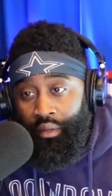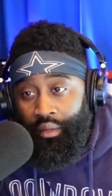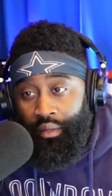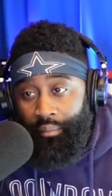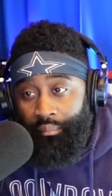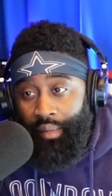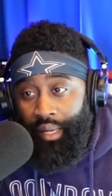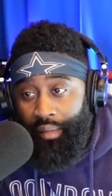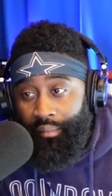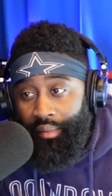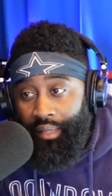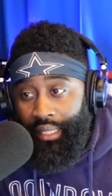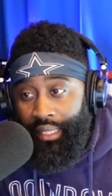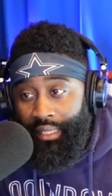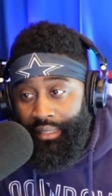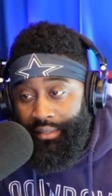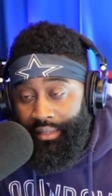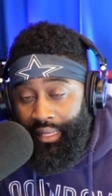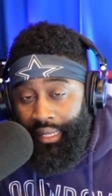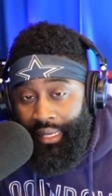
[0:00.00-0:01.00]
Maybe
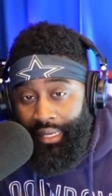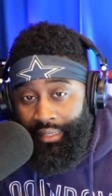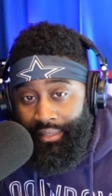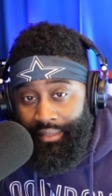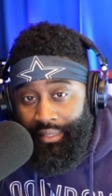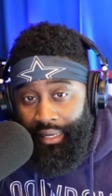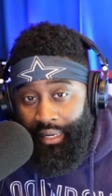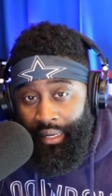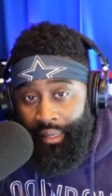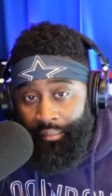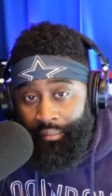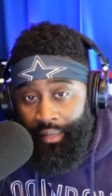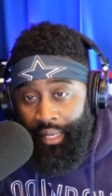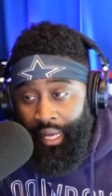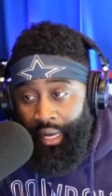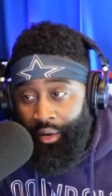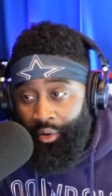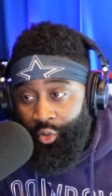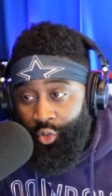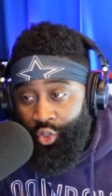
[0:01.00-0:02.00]
his last time.
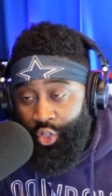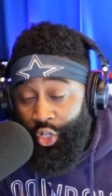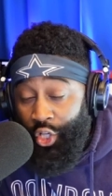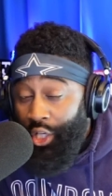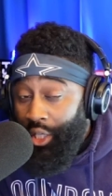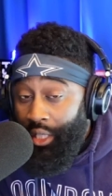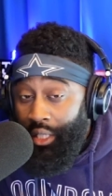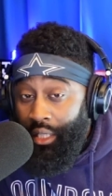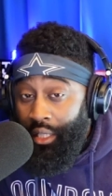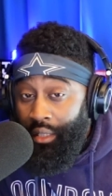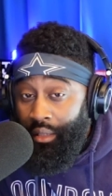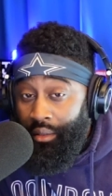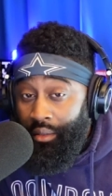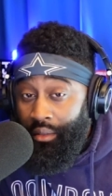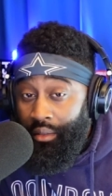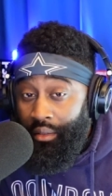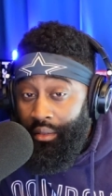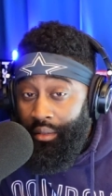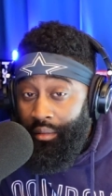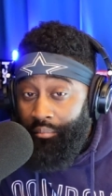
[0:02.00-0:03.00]
Now, Sean Lee,
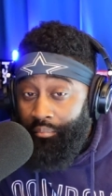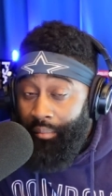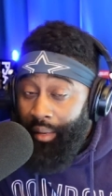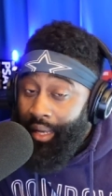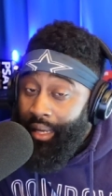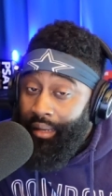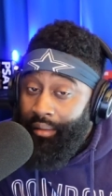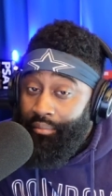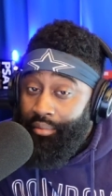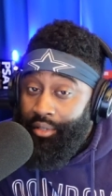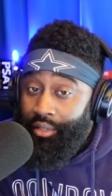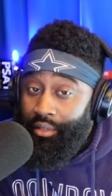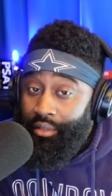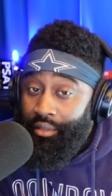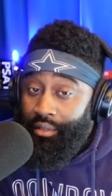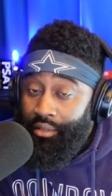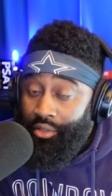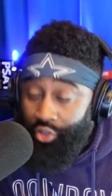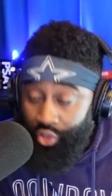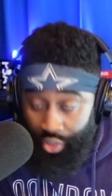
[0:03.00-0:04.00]
maybe,
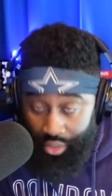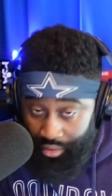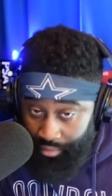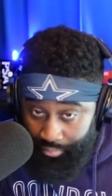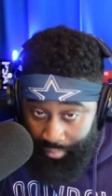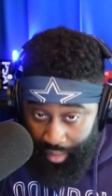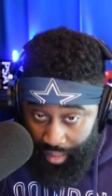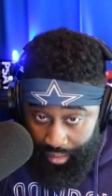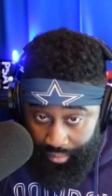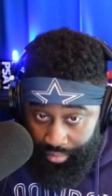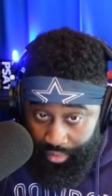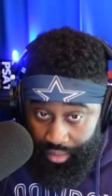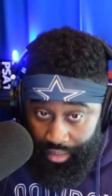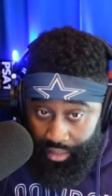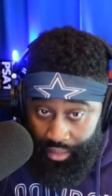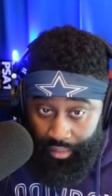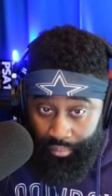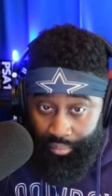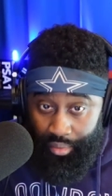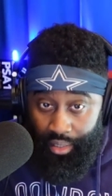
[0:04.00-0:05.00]
just maybe, he
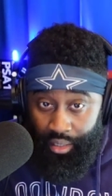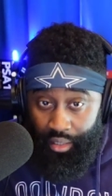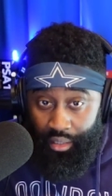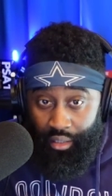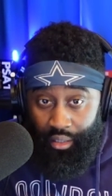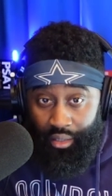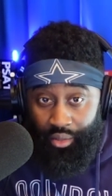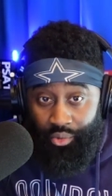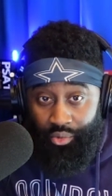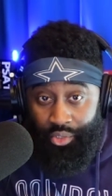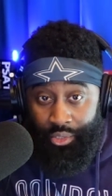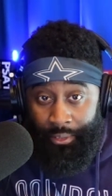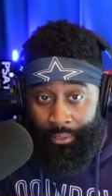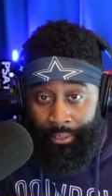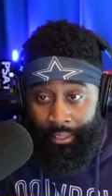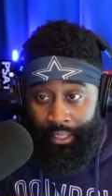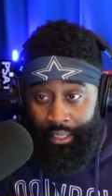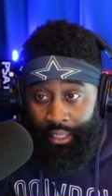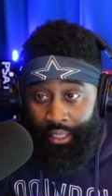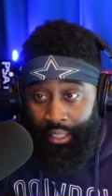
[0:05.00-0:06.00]
can be a coach
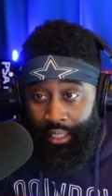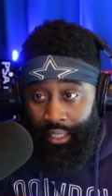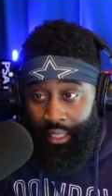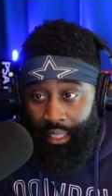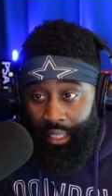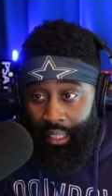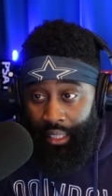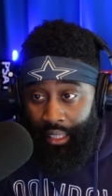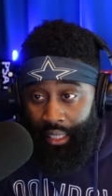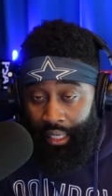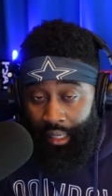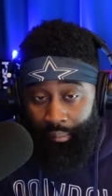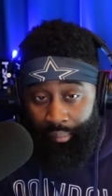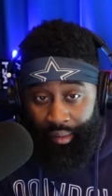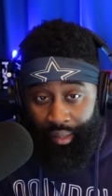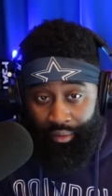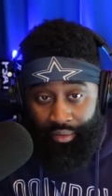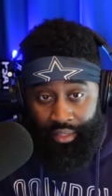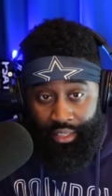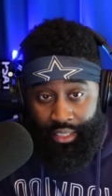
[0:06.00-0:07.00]
and help
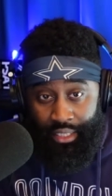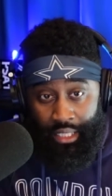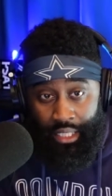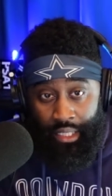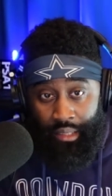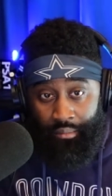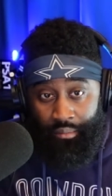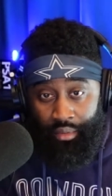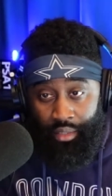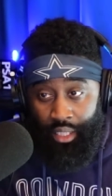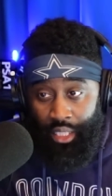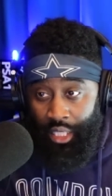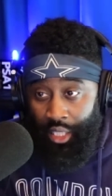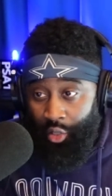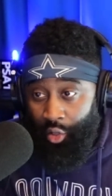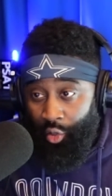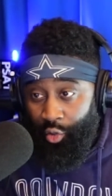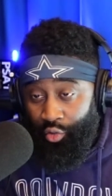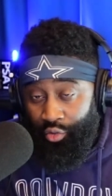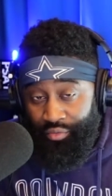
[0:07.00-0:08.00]
out this team in
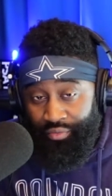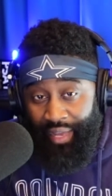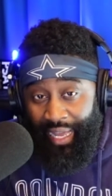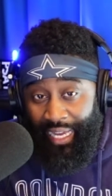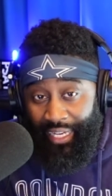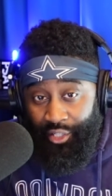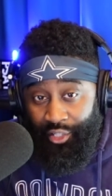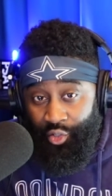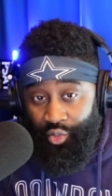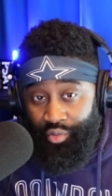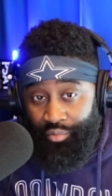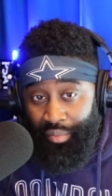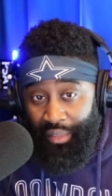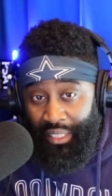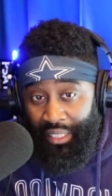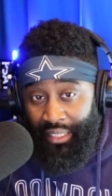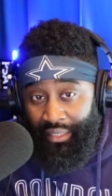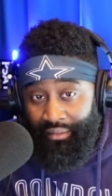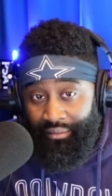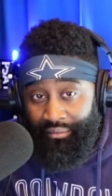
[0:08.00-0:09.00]
those factors,
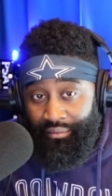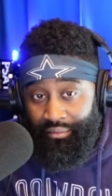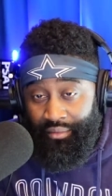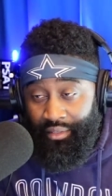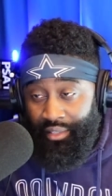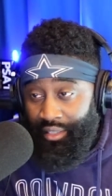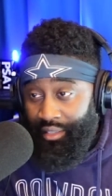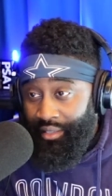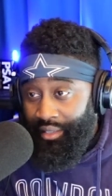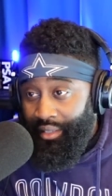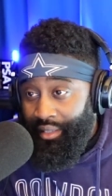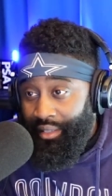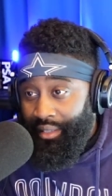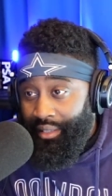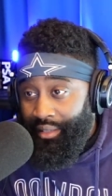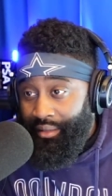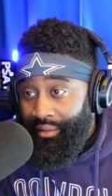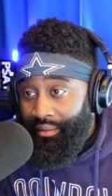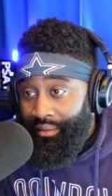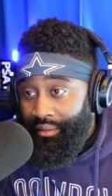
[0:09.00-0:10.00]
but the
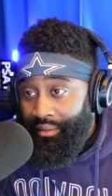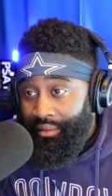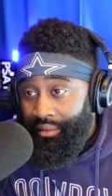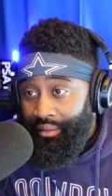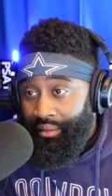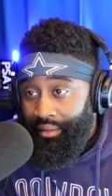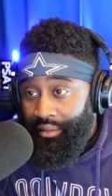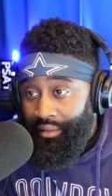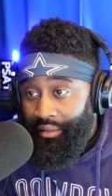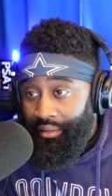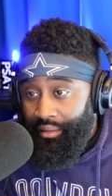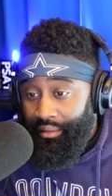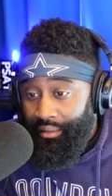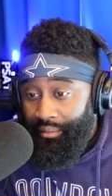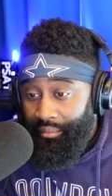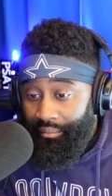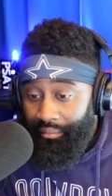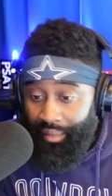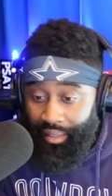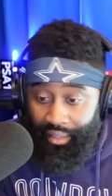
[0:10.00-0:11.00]
sun
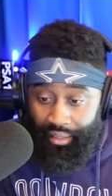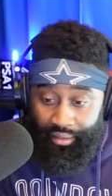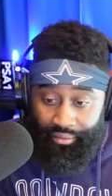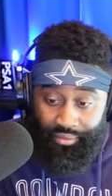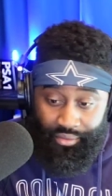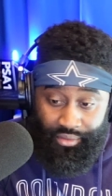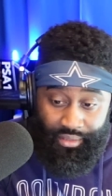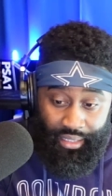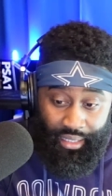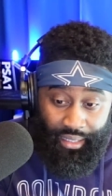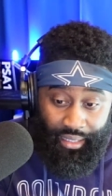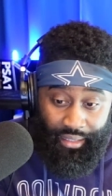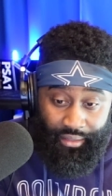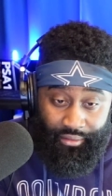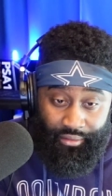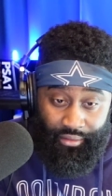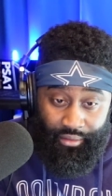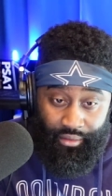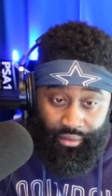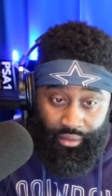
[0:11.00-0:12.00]
may have set
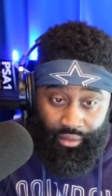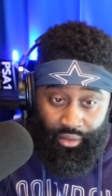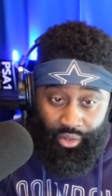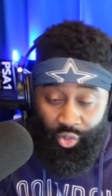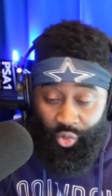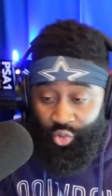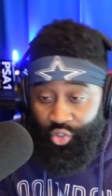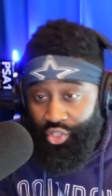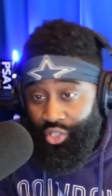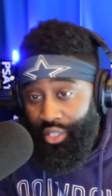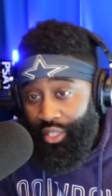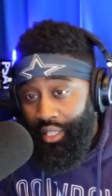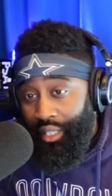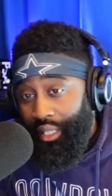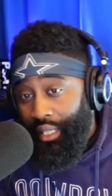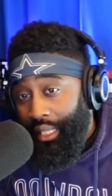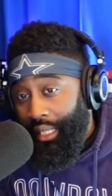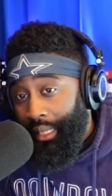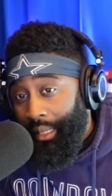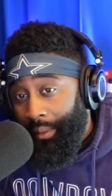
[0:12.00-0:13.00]
on Sean
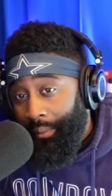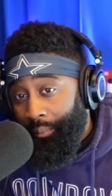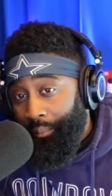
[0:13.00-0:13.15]
Lee.